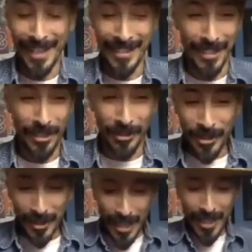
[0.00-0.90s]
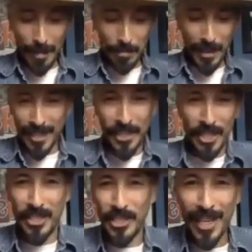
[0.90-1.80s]
He's a little nerd.
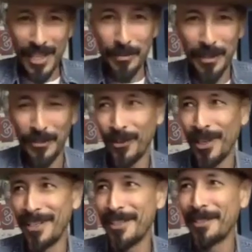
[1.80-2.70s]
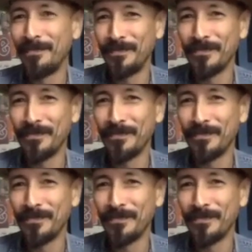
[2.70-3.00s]
Dragons with his friends.